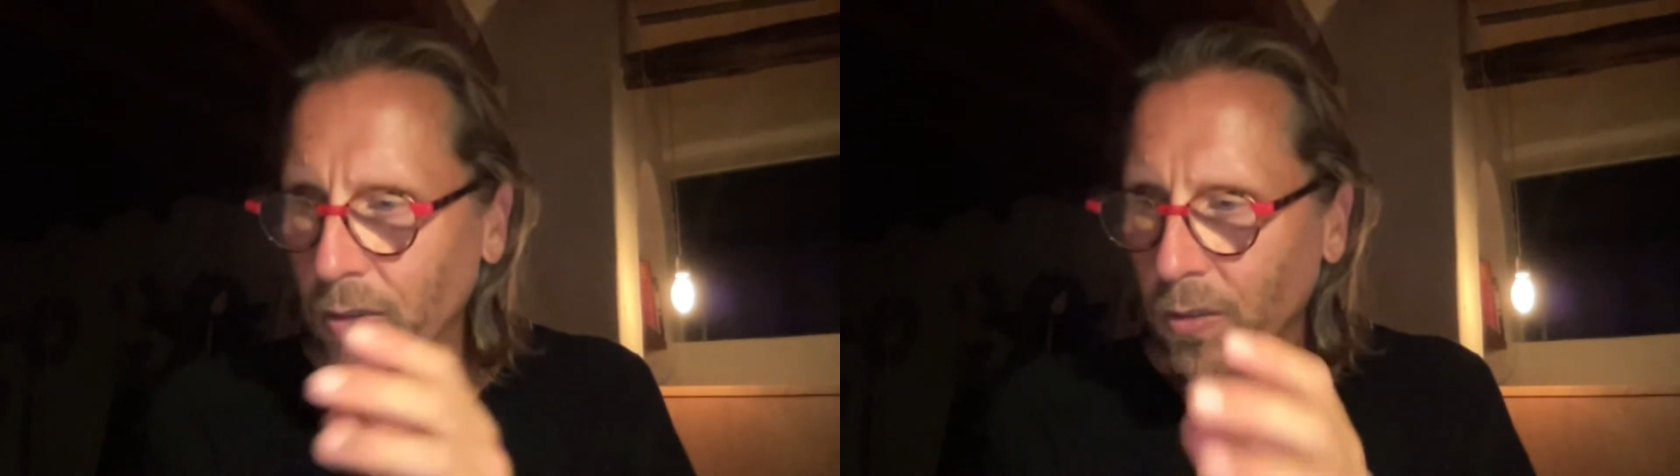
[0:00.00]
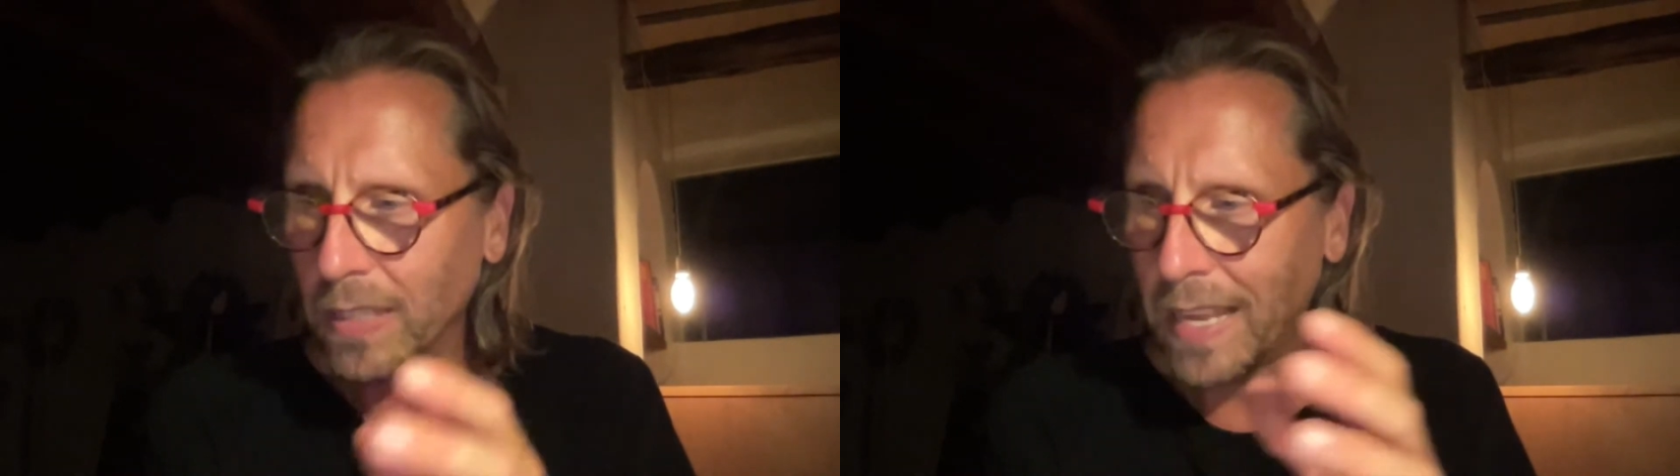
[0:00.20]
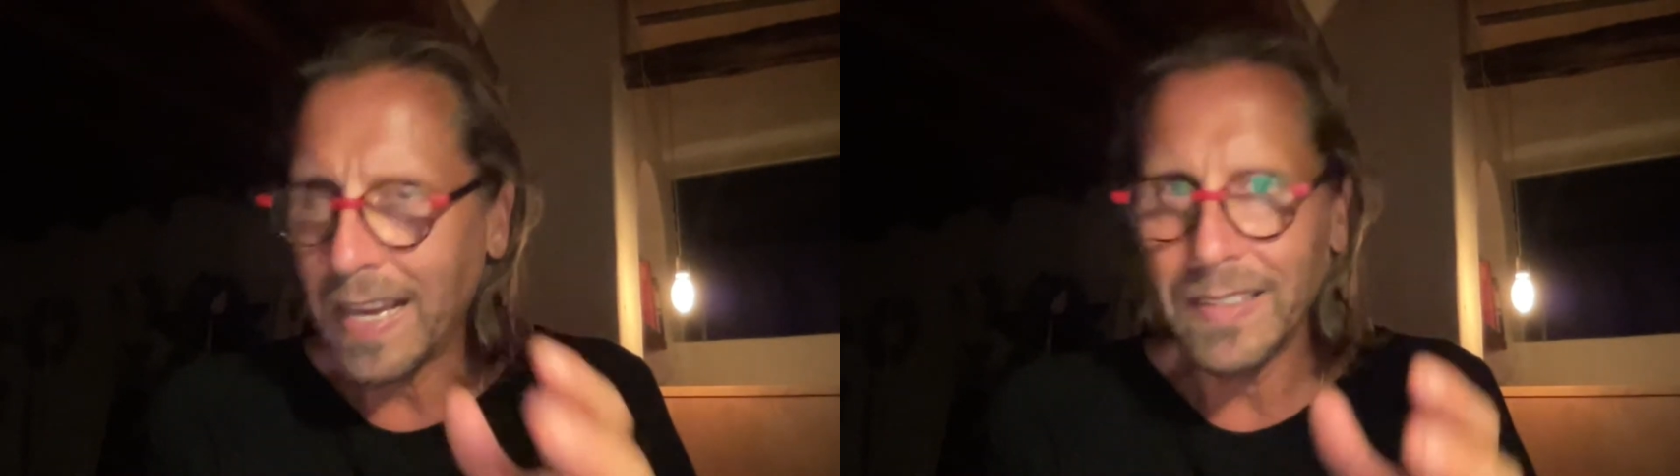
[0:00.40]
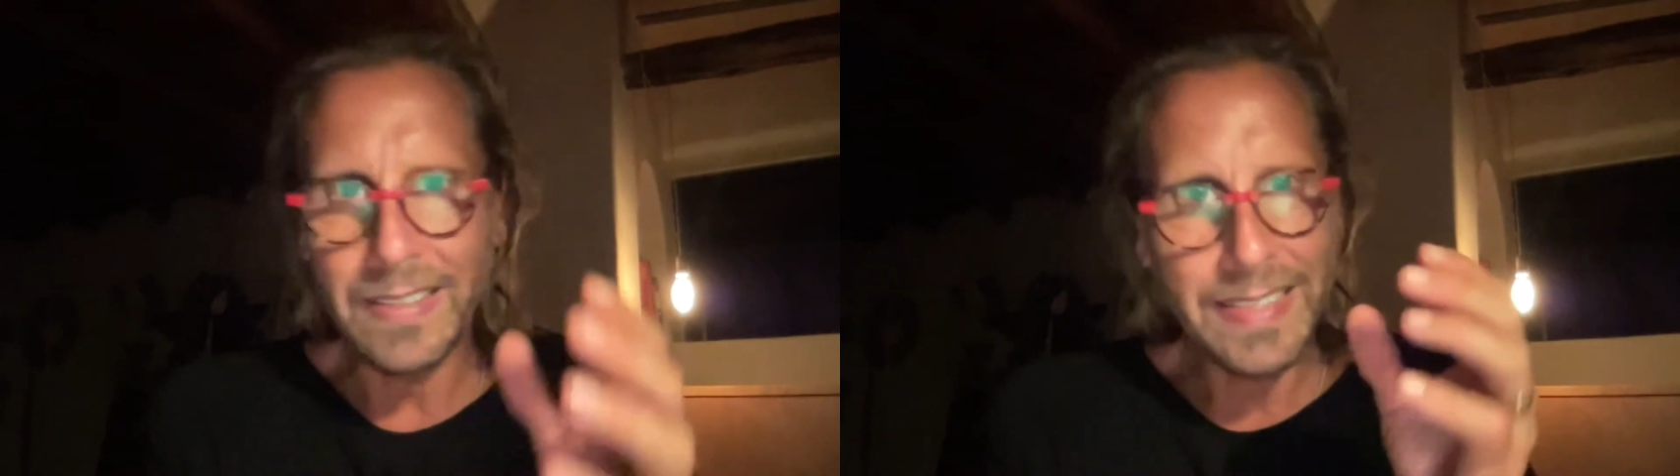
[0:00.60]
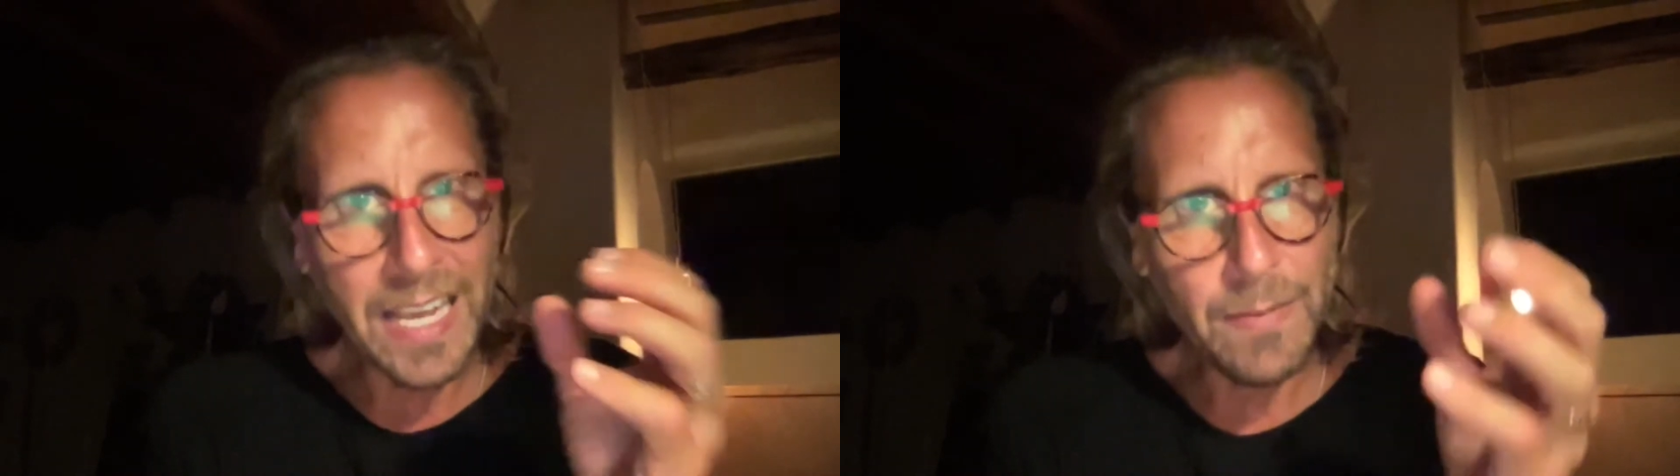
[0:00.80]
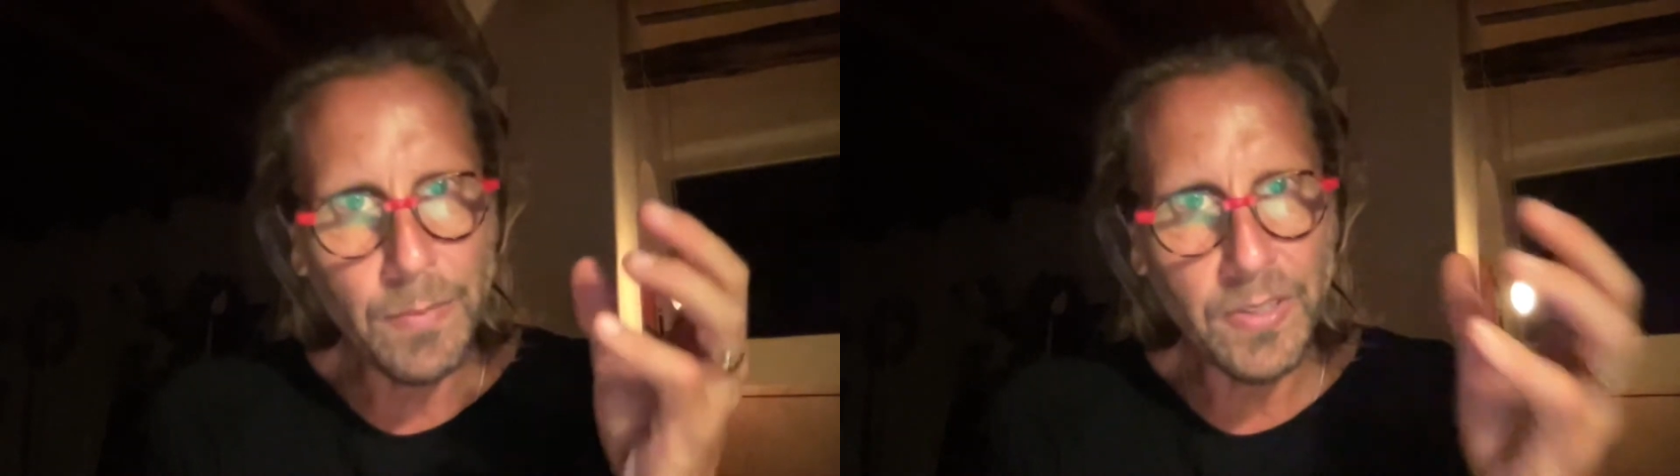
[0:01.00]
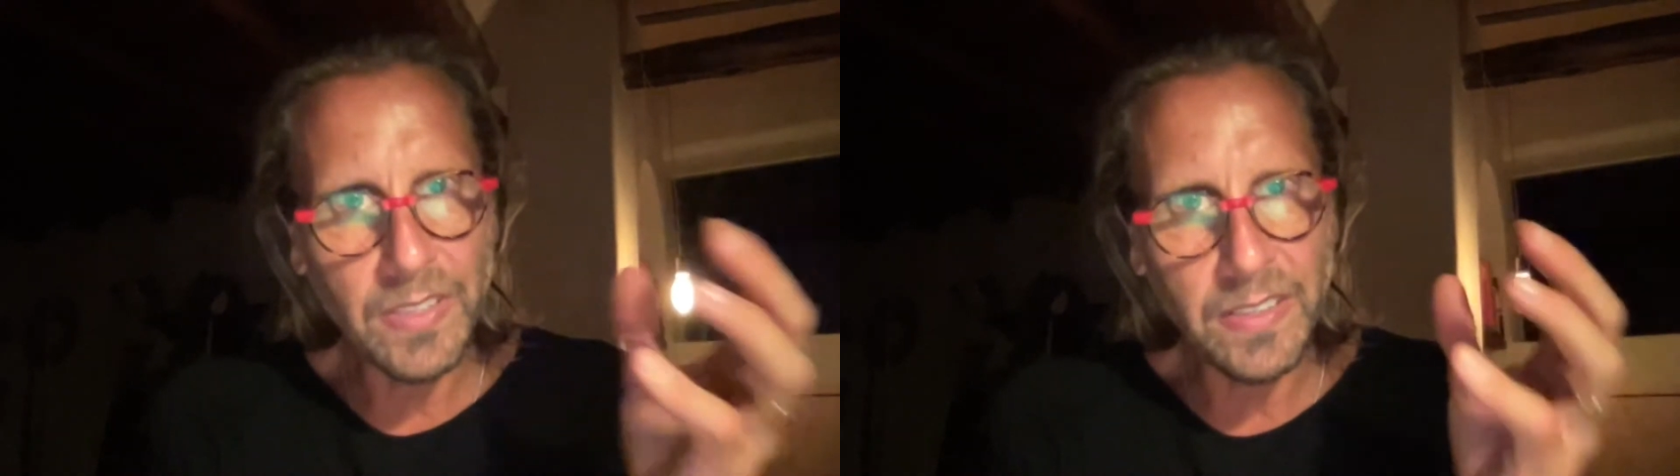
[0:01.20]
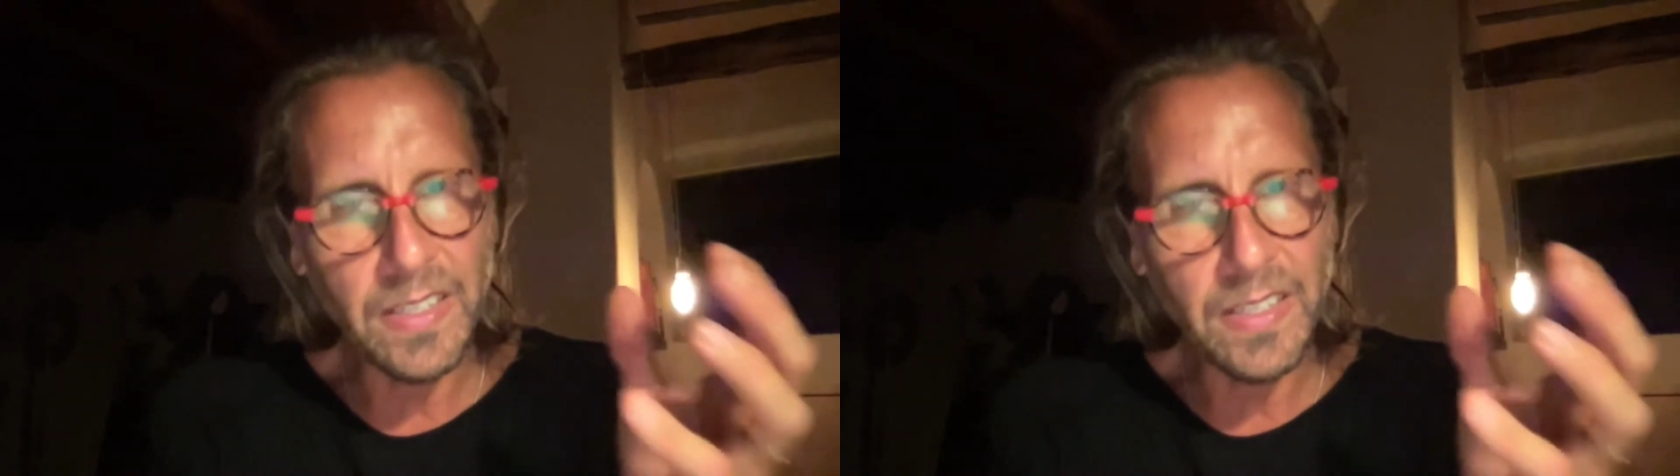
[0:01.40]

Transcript: only adds 10%